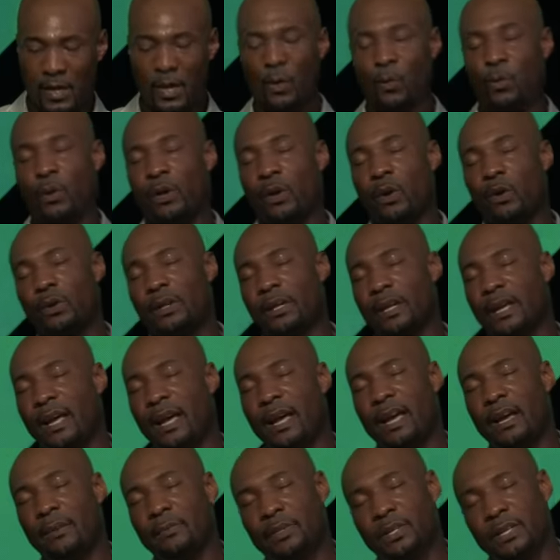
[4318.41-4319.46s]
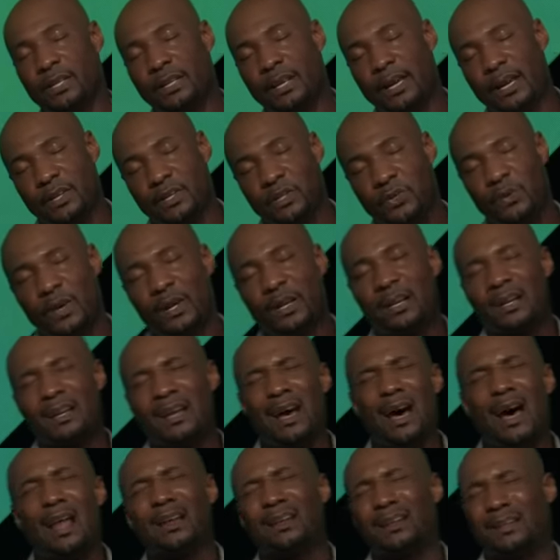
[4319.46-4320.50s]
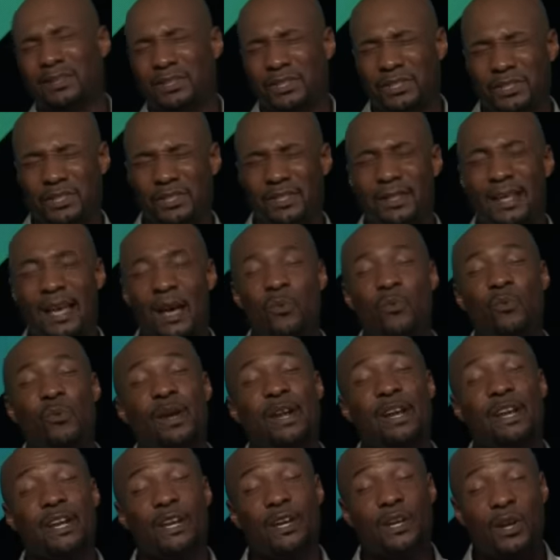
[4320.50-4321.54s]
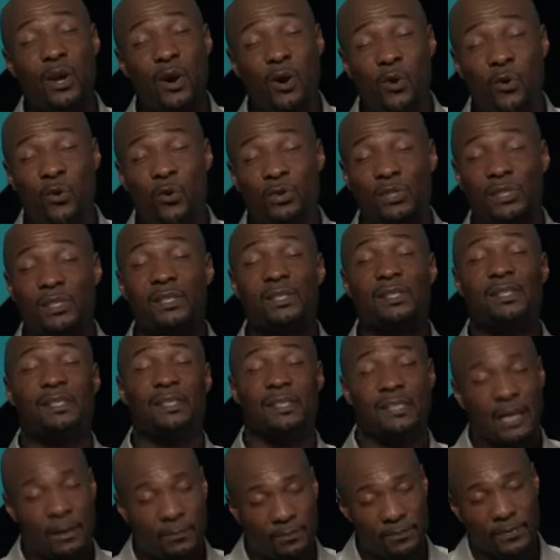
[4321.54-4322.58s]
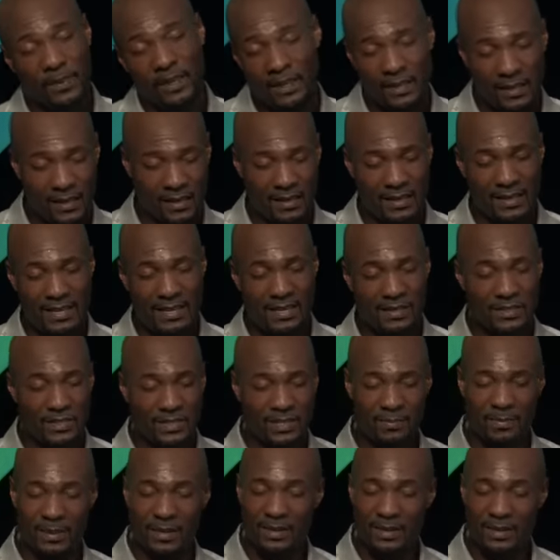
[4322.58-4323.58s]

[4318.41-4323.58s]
We only came today to acknowledge that we know something needs to be